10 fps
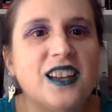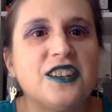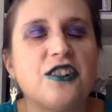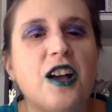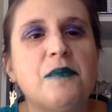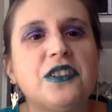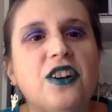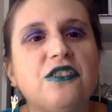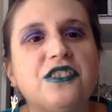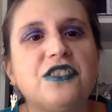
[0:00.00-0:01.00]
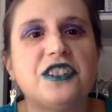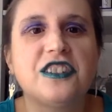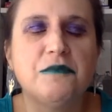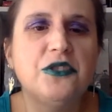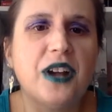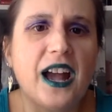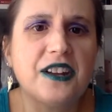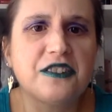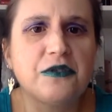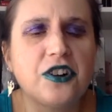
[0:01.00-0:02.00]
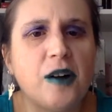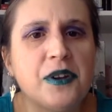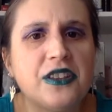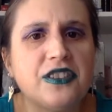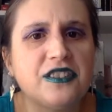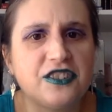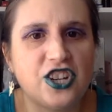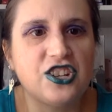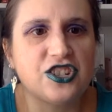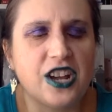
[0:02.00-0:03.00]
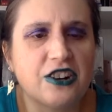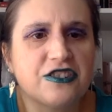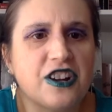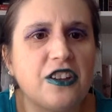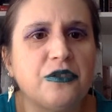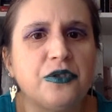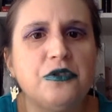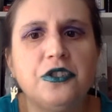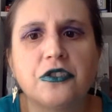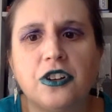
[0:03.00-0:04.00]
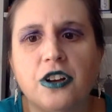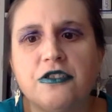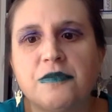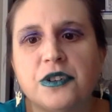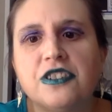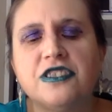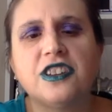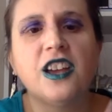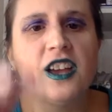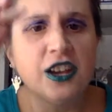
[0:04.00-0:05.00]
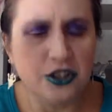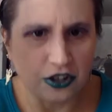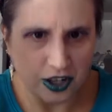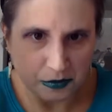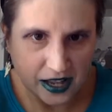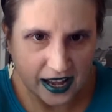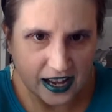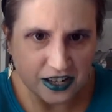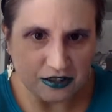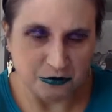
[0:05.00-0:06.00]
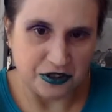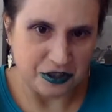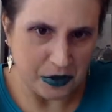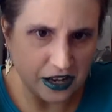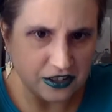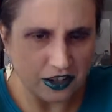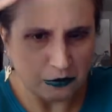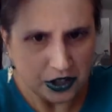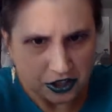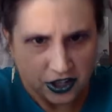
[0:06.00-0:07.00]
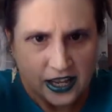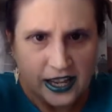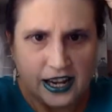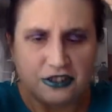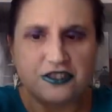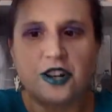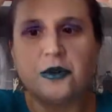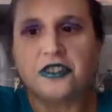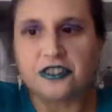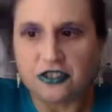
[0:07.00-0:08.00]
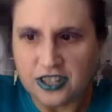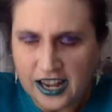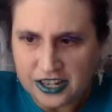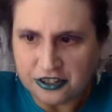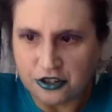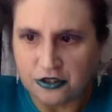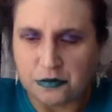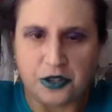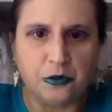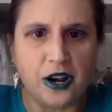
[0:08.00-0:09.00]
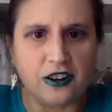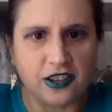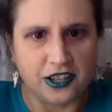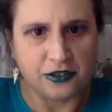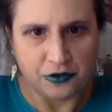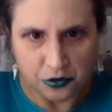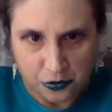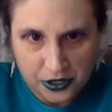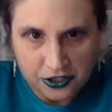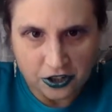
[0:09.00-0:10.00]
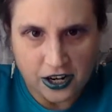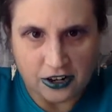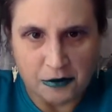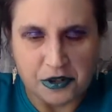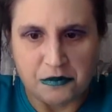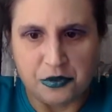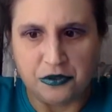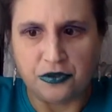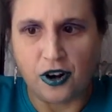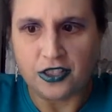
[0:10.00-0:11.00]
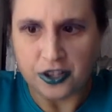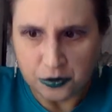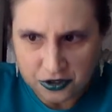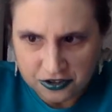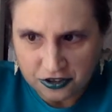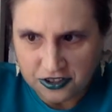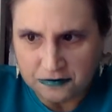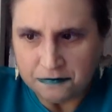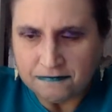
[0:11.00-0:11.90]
So Emily also gets some new hats to accommodate this change in hairstyle and a few new clothes, because your um hat would depended on what your hairstyle was. Certain hats couldn't be wear, like if you were wearing your hair up in a bouffant, there were a certain